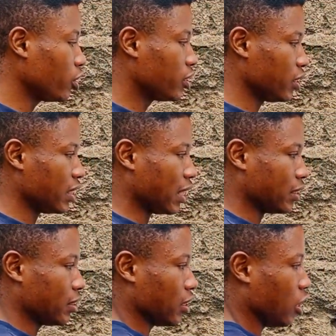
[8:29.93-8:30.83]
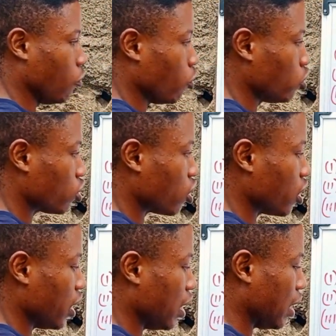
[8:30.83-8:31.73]
notice that if you
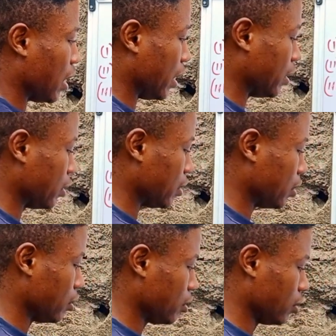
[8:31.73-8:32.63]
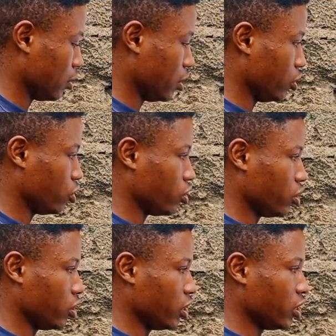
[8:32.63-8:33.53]
draw a line in
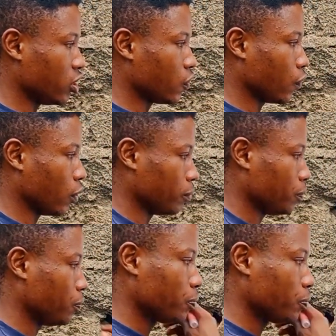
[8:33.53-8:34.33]
this form,